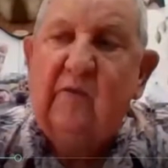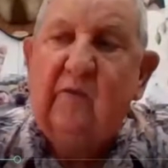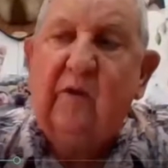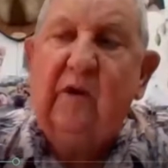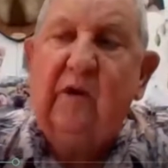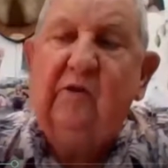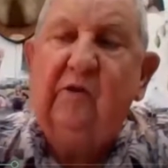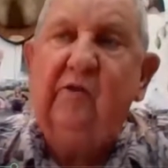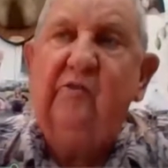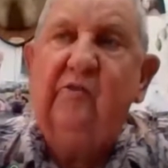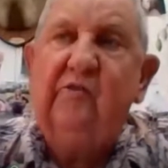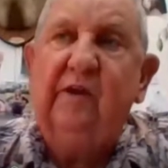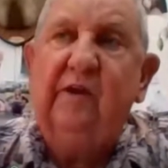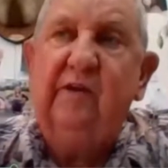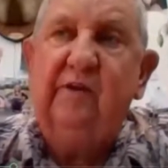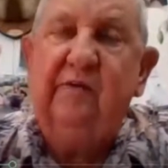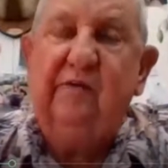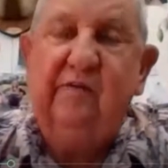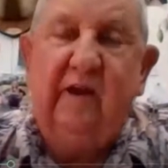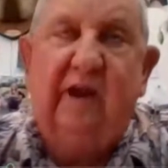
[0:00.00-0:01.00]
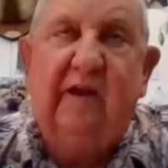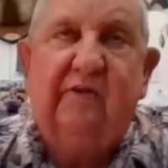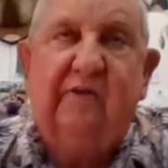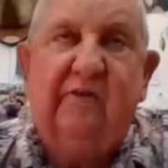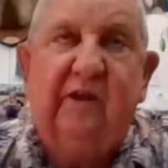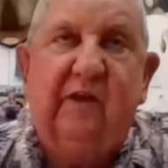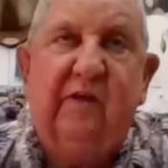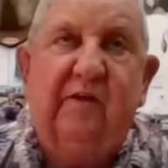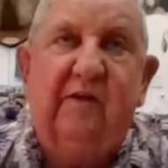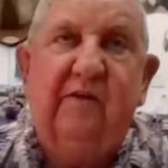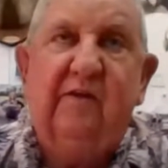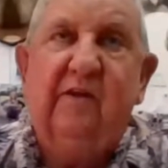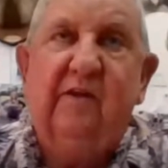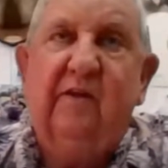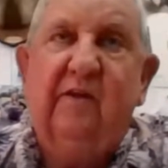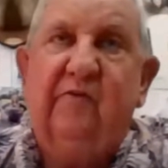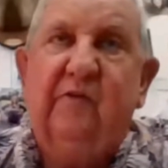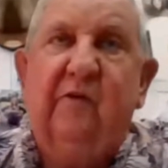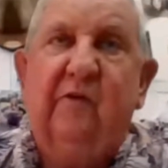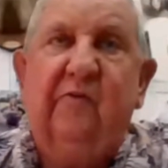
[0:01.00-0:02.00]
Well, usually, like I said,
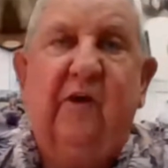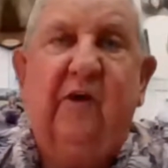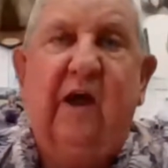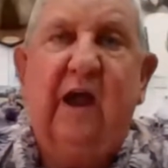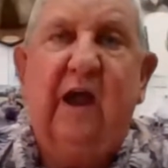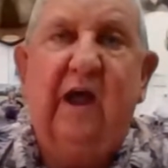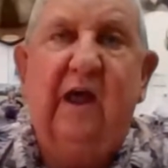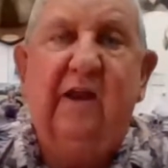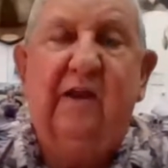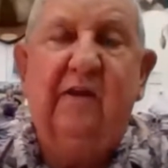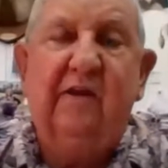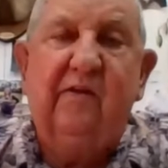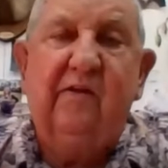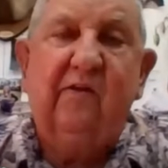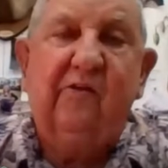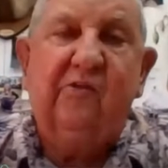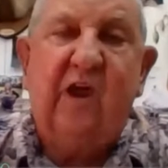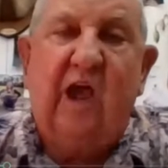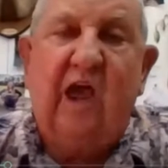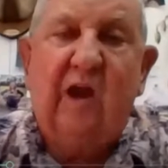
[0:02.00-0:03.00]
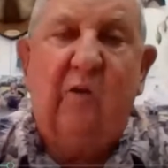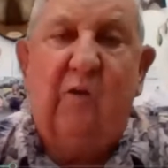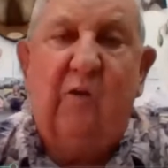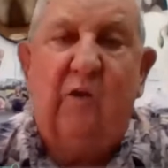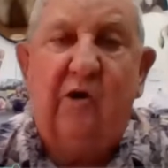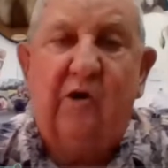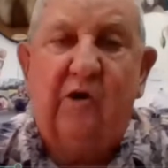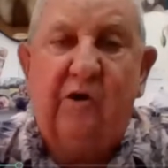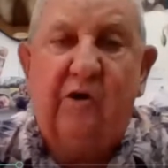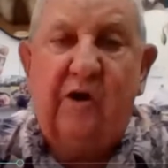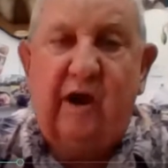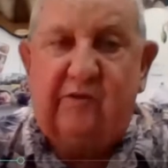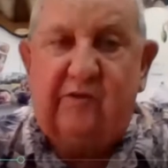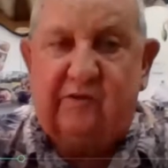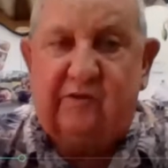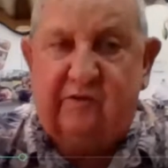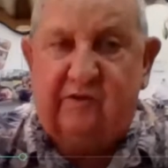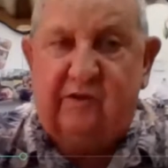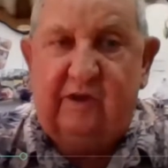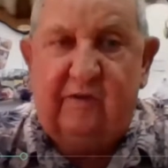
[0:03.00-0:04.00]
if you'll find shallow water
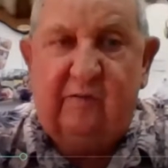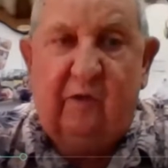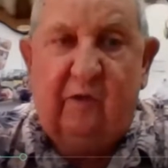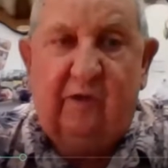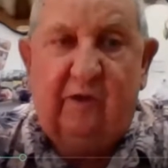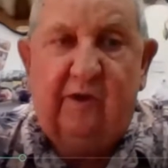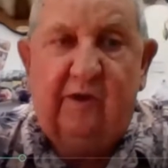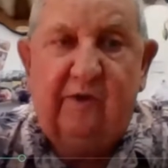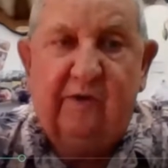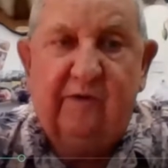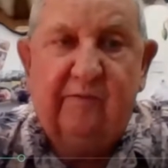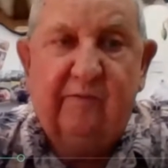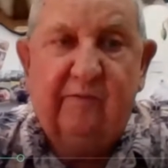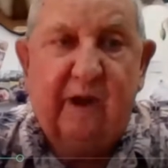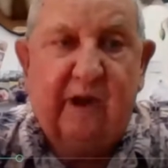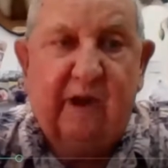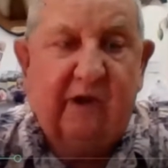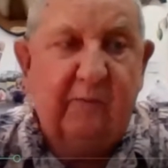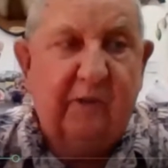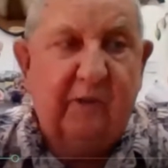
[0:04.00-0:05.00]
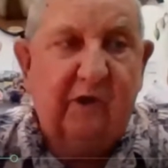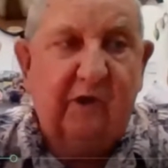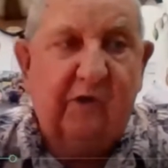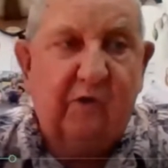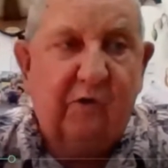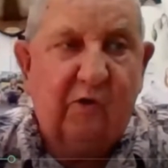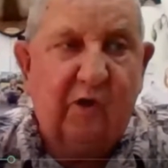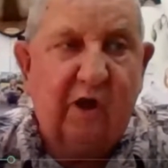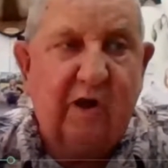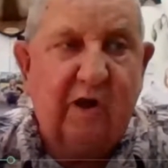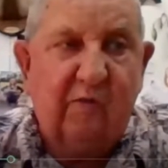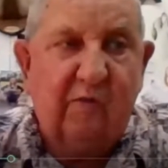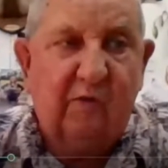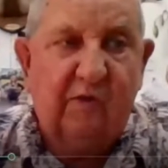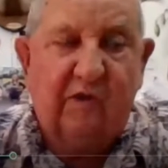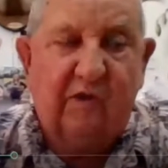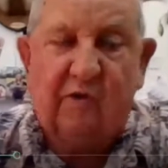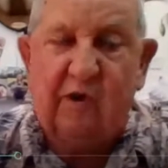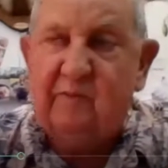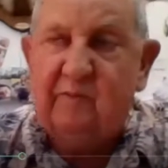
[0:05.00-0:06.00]
next to deep water, back up in a creek
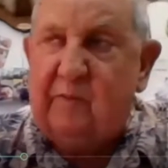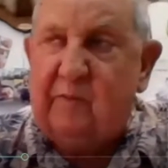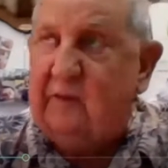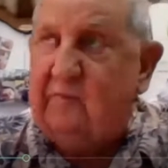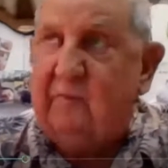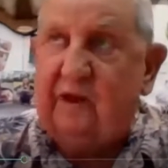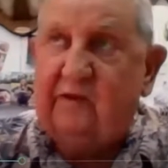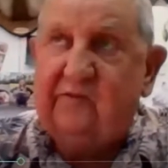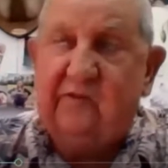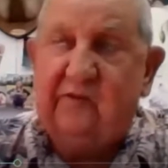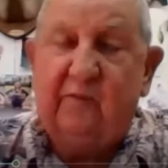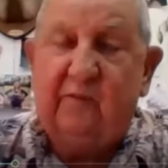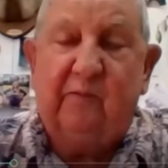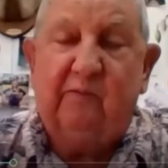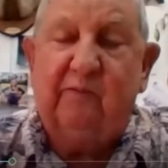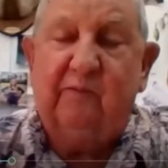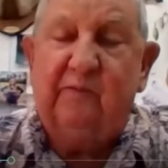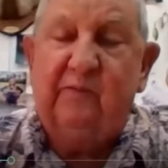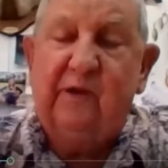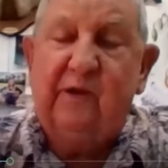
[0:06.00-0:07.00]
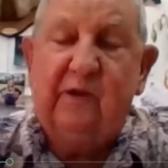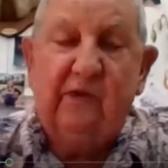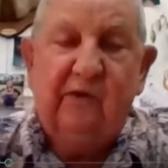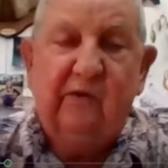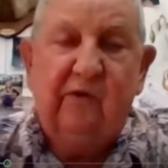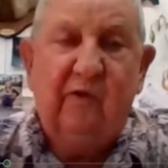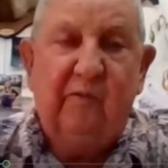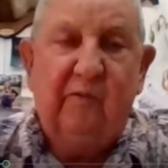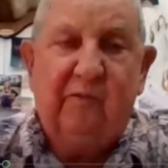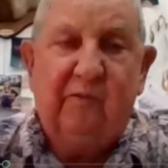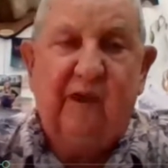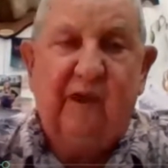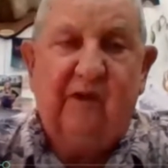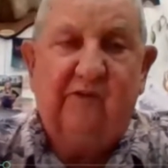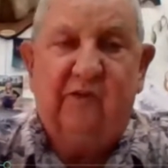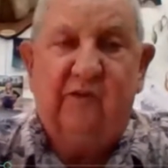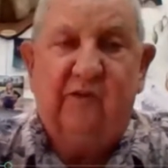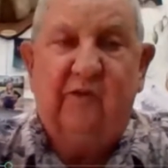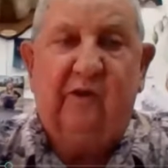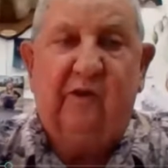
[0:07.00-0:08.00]
where the creek bend makes up
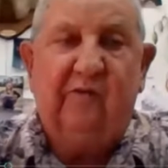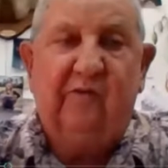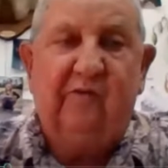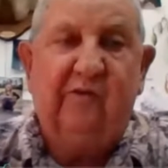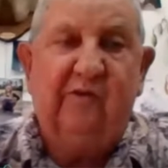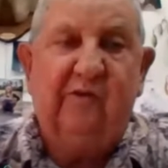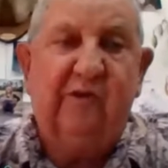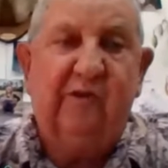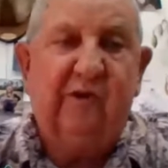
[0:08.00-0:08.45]
next to the